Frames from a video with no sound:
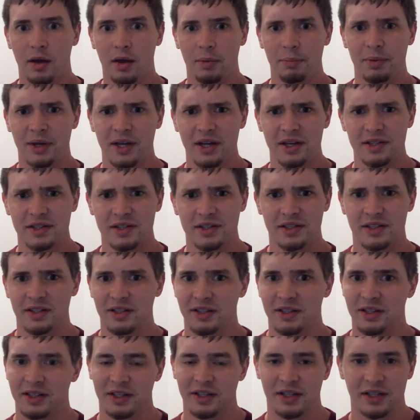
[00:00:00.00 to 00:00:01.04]
Because
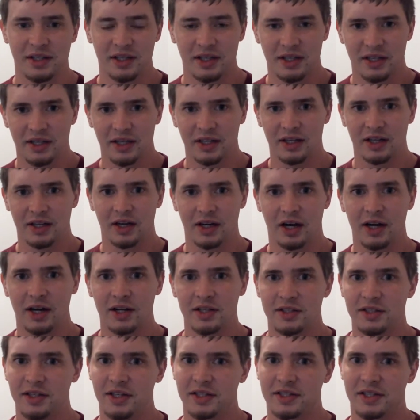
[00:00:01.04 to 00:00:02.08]

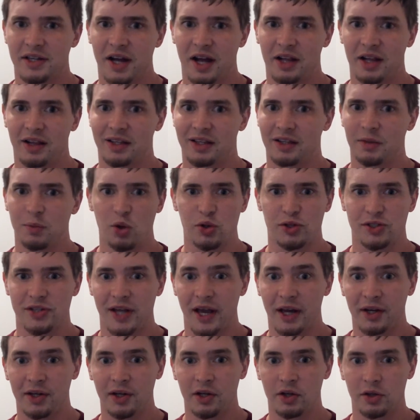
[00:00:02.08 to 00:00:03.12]
honestly, it's not like the most
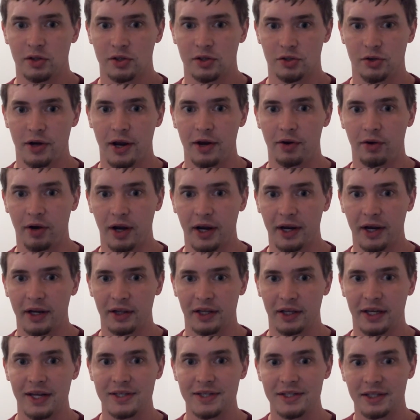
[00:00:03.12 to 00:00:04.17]
technical straight right.
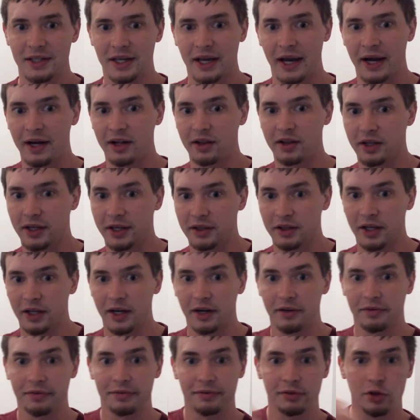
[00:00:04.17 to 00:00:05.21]
Like he doesn't kind of like let
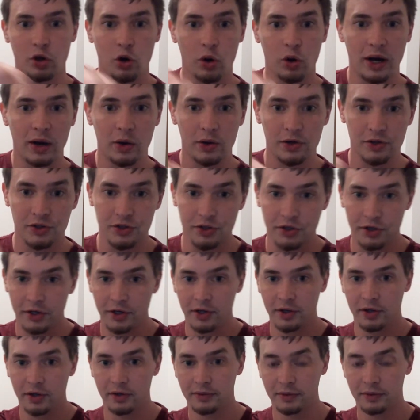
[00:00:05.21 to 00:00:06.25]
it flow how it should.